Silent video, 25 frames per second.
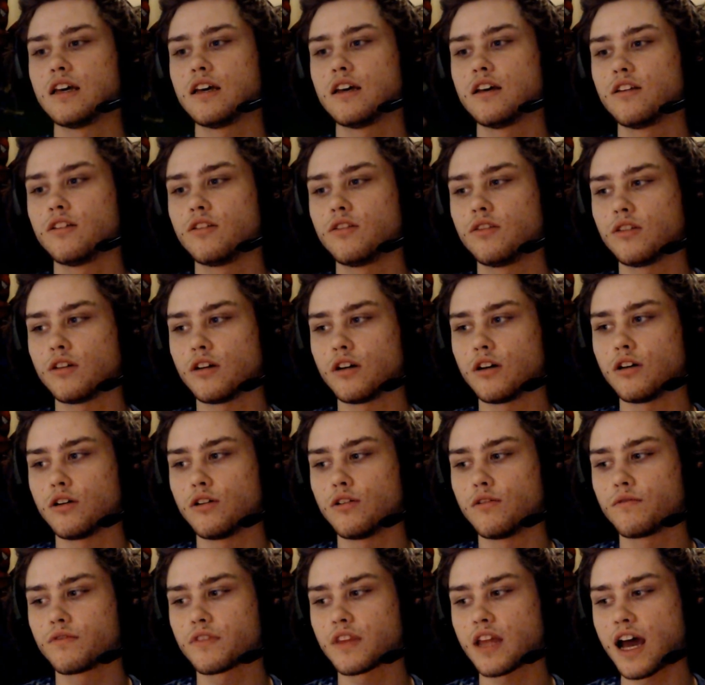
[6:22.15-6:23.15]
So
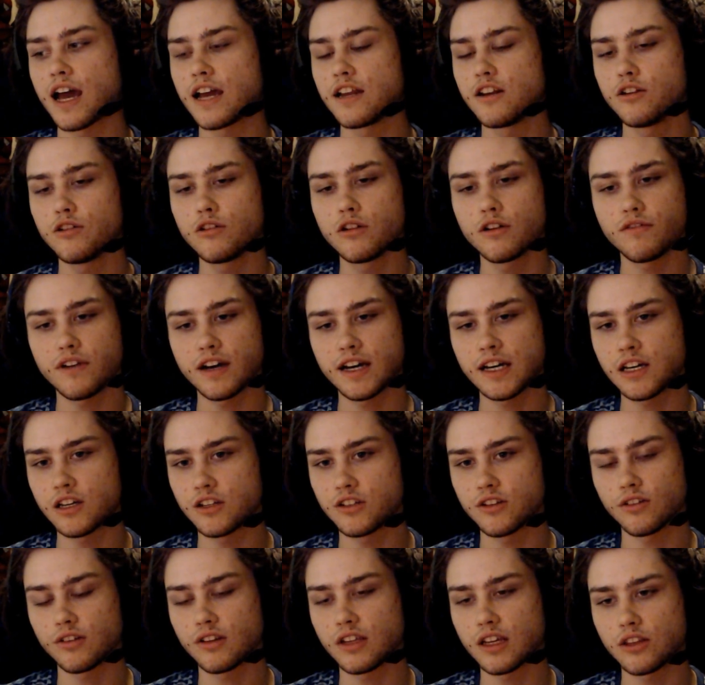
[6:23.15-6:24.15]
I knew if I could
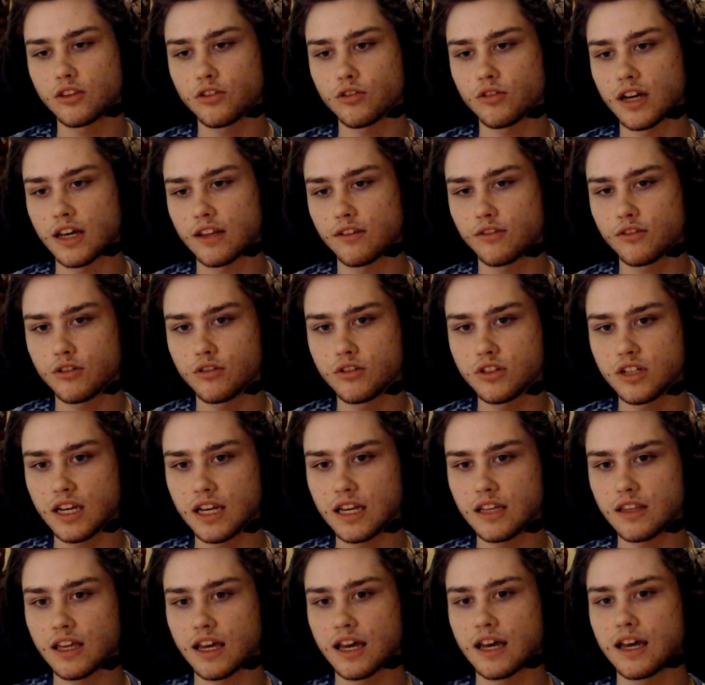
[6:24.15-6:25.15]
just get through S2J
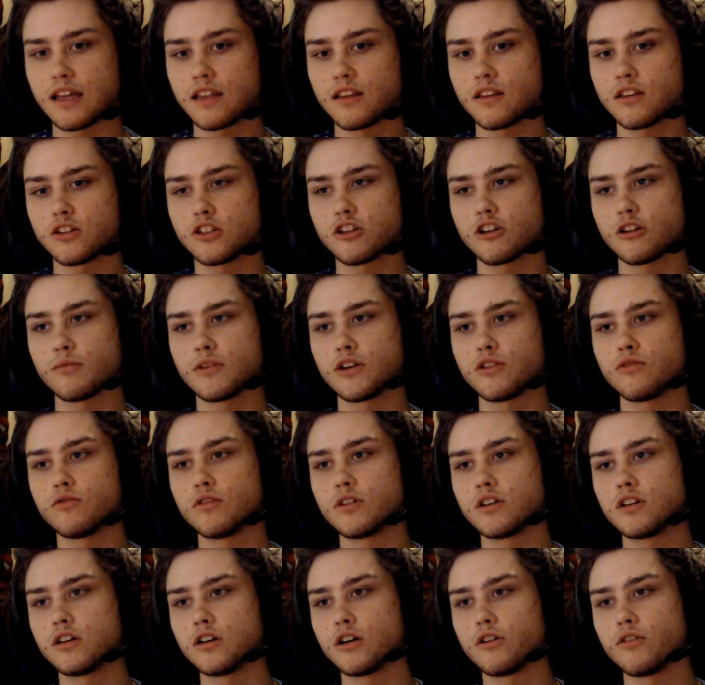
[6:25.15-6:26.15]
that the tournament
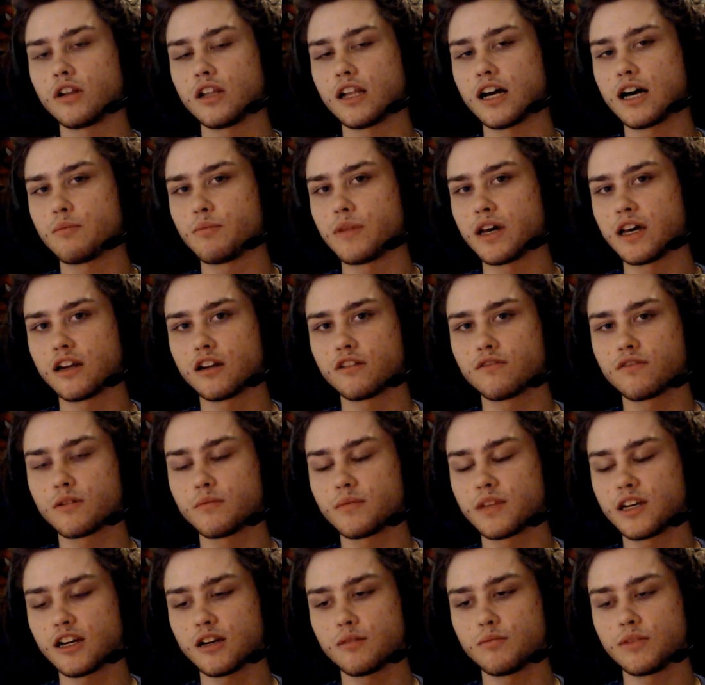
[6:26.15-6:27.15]
would go a lot better from
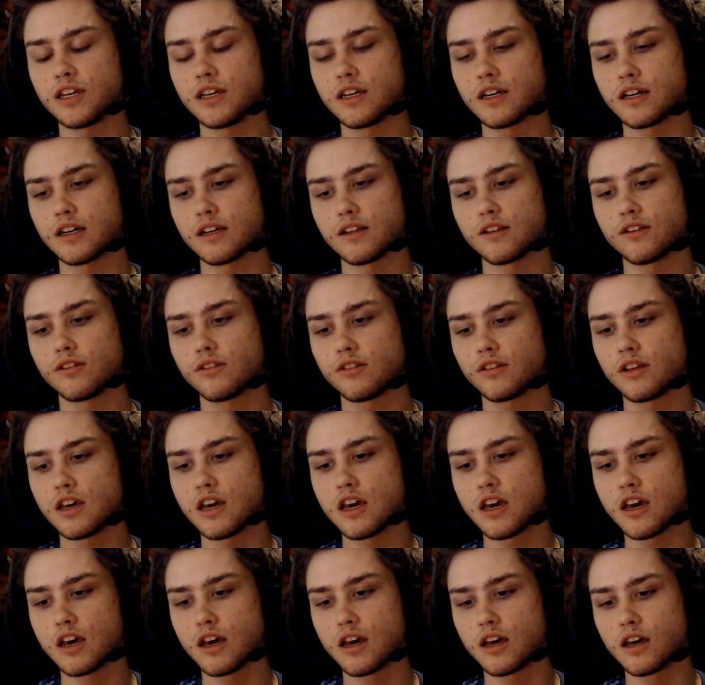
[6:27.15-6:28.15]
there, because
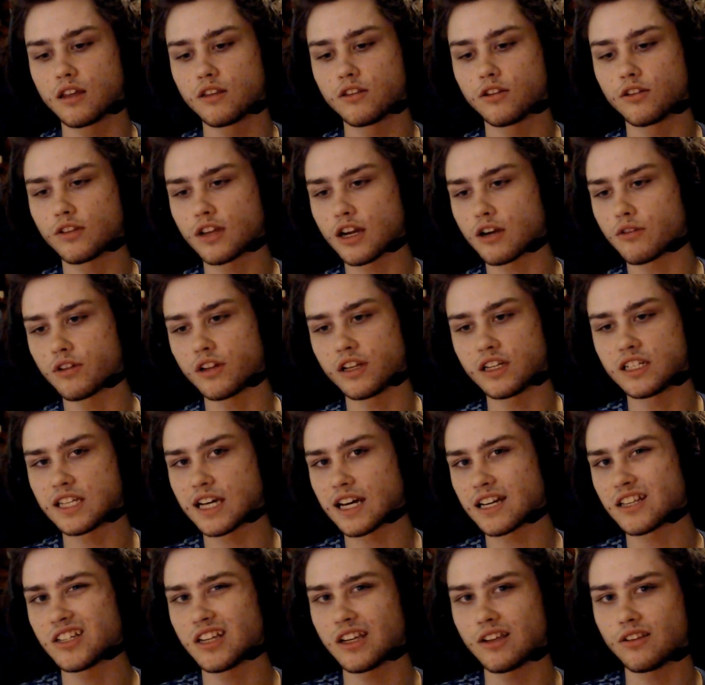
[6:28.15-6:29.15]
there's not really tech
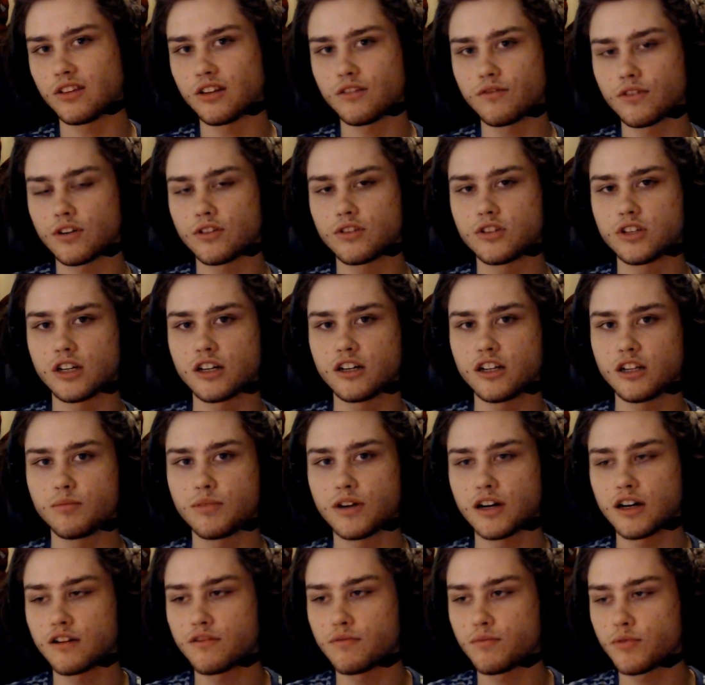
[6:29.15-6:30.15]
chasing versus
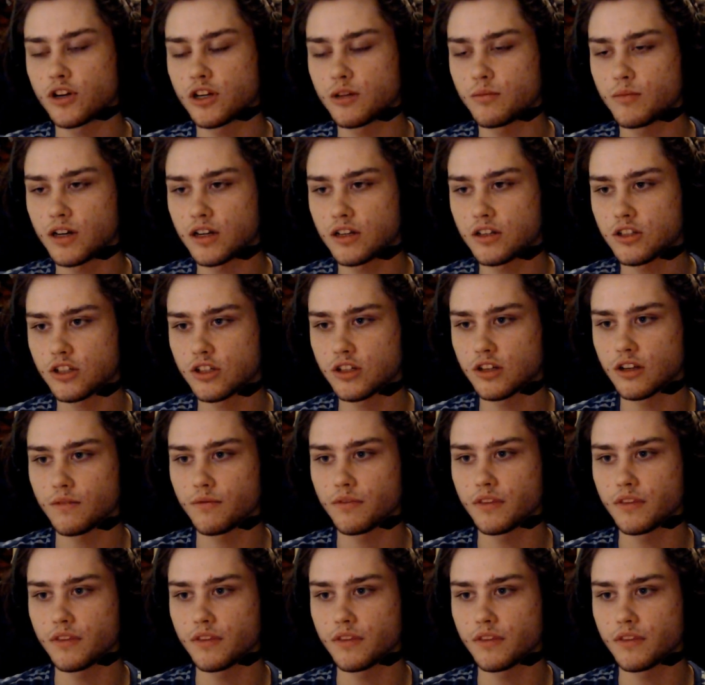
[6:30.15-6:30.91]
Jigglypuff pretty much.